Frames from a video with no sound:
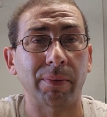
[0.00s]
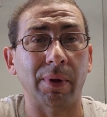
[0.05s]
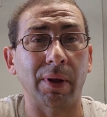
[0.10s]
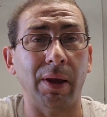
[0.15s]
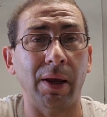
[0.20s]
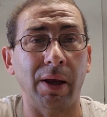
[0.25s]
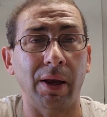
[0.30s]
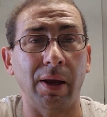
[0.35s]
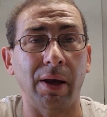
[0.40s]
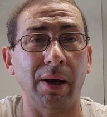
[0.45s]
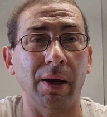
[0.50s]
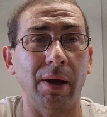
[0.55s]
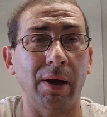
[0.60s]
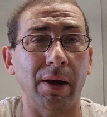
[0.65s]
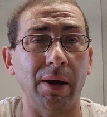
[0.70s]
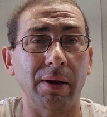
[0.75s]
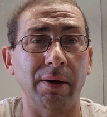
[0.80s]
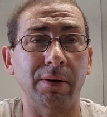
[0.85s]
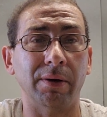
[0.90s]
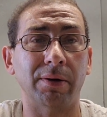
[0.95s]

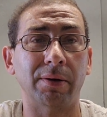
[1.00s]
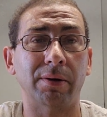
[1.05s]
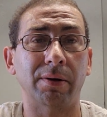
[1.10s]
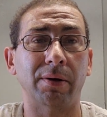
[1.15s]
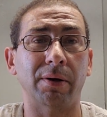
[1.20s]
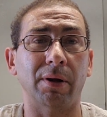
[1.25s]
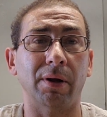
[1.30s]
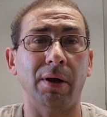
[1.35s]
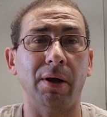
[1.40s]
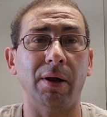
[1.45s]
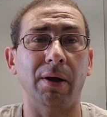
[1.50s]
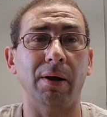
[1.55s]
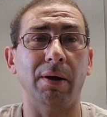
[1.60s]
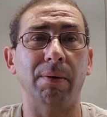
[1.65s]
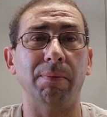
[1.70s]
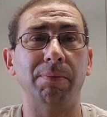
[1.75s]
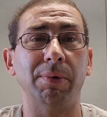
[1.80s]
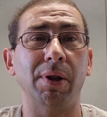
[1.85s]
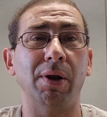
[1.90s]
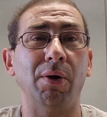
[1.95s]
And
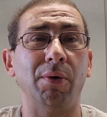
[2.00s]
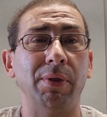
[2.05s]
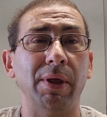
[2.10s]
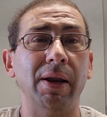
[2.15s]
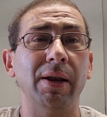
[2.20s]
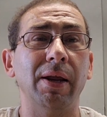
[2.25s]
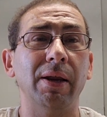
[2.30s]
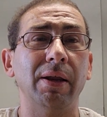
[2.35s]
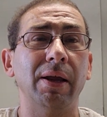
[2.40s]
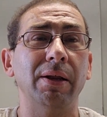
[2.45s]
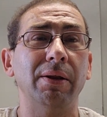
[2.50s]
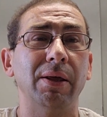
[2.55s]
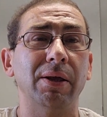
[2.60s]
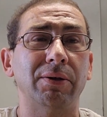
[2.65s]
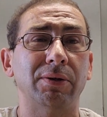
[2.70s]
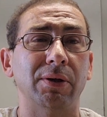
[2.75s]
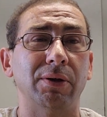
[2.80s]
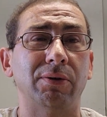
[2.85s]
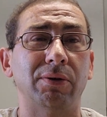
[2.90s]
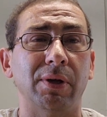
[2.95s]
and
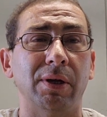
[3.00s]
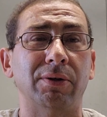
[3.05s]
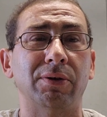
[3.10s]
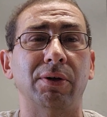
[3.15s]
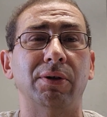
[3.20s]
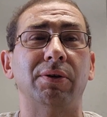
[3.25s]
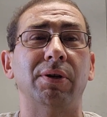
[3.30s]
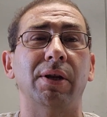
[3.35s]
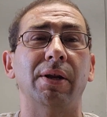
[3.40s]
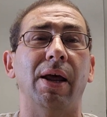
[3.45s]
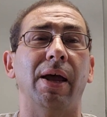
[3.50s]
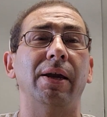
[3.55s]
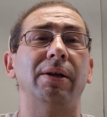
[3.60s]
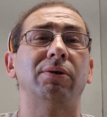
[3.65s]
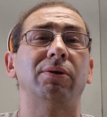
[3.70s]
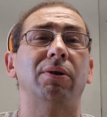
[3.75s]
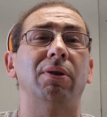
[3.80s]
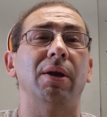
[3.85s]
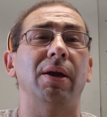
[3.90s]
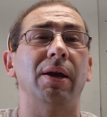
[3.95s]
this is the
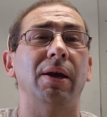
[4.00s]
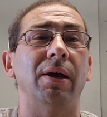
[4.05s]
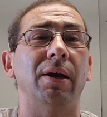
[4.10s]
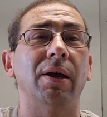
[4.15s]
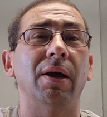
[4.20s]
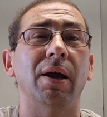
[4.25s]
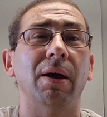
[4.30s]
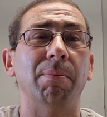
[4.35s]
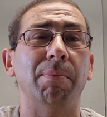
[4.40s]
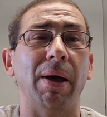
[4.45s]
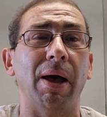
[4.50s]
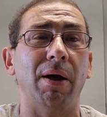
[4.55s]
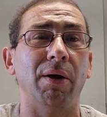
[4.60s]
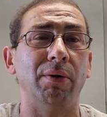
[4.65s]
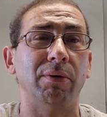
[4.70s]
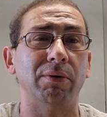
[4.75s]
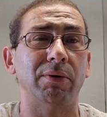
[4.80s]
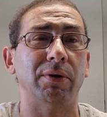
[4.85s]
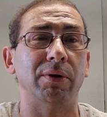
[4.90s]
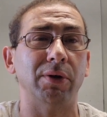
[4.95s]
nice thing
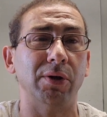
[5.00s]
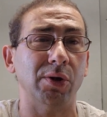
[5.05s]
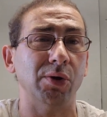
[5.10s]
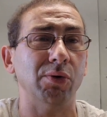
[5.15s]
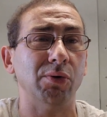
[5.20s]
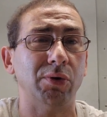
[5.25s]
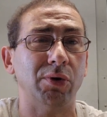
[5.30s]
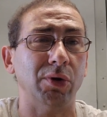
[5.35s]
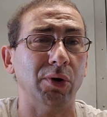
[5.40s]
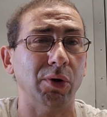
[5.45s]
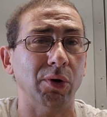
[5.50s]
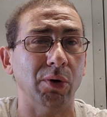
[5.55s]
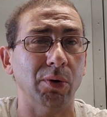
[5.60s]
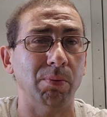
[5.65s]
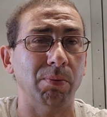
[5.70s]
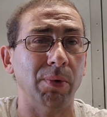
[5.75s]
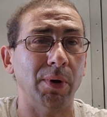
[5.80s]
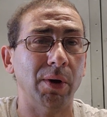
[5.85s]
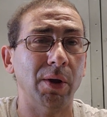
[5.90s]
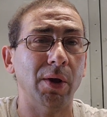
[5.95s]
about
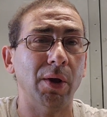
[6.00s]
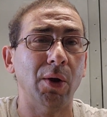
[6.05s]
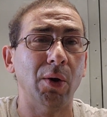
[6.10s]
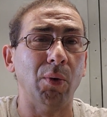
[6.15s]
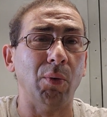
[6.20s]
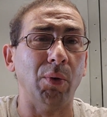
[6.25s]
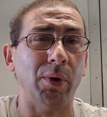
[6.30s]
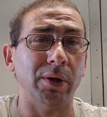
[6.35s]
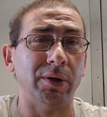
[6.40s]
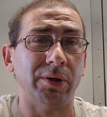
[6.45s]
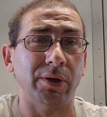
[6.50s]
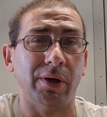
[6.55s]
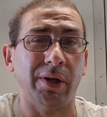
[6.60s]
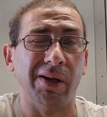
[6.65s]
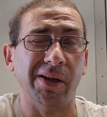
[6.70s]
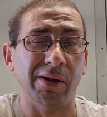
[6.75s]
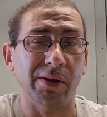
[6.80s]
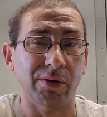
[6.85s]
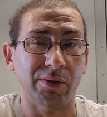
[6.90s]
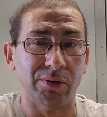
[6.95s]
YouTube, which
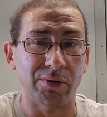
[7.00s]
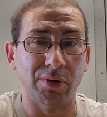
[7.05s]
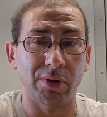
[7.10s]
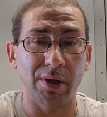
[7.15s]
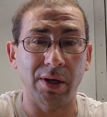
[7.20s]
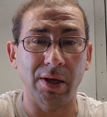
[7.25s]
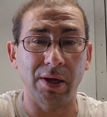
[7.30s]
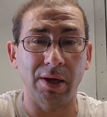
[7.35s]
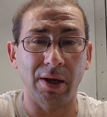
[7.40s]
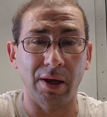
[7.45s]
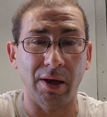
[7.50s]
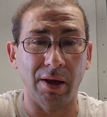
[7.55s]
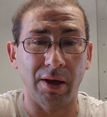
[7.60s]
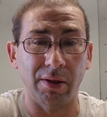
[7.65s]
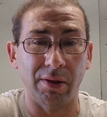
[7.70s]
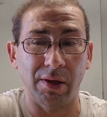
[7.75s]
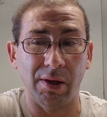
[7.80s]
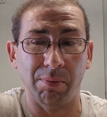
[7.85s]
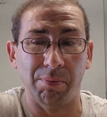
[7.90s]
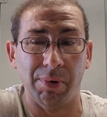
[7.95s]
is the
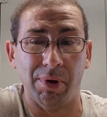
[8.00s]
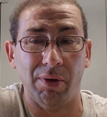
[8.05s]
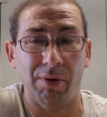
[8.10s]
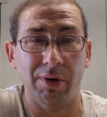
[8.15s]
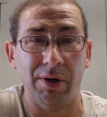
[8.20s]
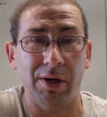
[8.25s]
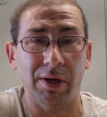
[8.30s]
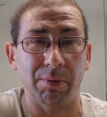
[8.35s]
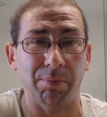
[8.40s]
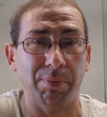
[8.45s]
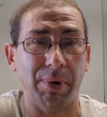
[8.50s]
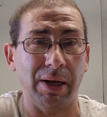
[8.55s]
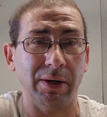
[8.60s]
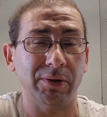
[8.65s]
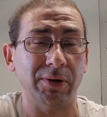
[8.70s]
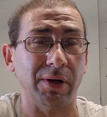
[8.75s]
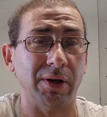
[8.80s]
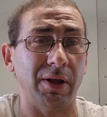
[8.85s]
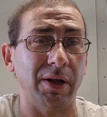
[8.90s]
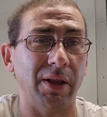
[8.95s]
ability to
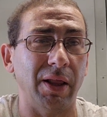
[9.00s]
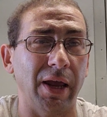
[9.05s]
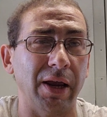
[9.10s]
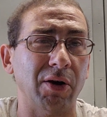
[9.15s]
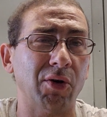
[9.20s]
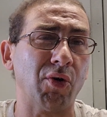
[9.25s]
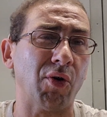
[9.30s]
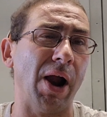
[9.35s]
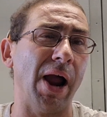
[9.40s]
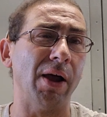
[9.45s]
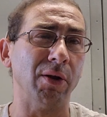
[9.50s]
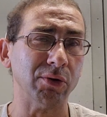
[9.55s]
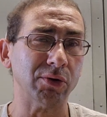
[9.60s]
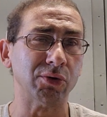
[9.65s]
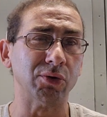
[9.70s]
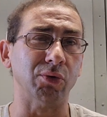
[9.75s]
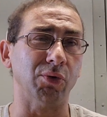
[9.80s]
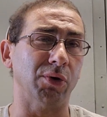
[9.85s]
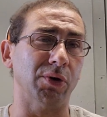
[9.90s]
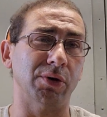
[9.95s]
basically like
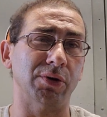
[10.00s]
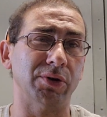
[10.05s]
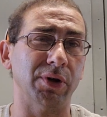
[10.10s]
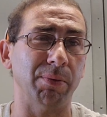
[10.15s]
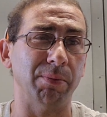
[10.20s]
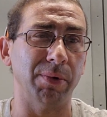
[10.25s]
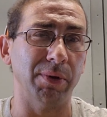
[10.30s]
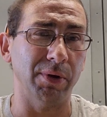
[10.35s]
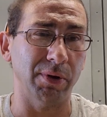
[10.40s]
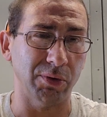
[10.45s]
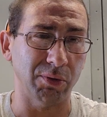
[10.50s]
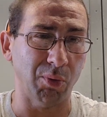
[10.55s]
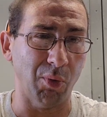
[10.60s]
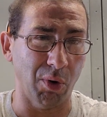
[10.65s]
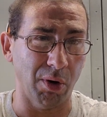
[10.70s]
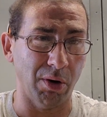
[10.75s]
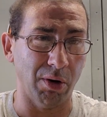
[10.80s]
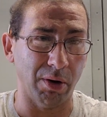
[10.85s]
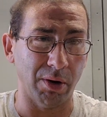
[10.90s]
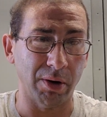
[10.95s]
crowdsource some of this
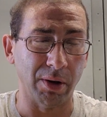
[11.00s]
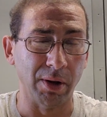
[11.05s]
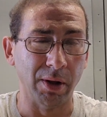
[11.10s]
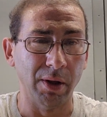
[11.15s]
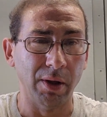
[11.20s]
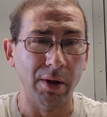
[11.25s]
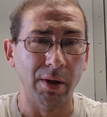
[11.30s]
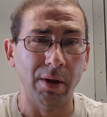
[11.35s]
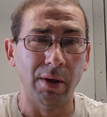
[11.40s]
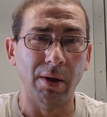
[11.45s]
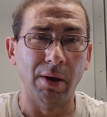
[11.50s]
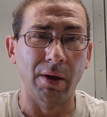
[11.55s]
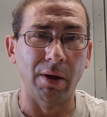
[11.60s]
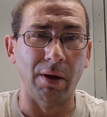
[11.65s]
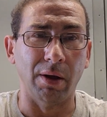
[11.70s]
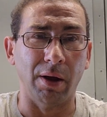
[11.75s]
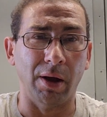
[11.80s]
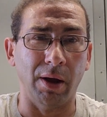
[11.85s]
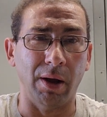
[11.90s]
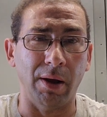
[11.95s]
work,
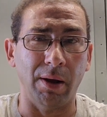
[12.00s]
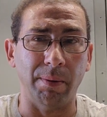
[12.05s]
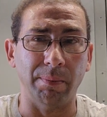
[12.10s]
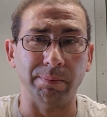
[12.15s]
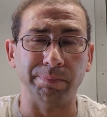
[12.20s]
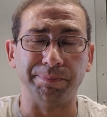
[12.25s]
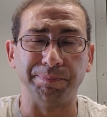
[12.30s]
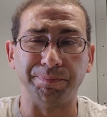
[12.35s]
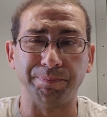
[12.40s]
um,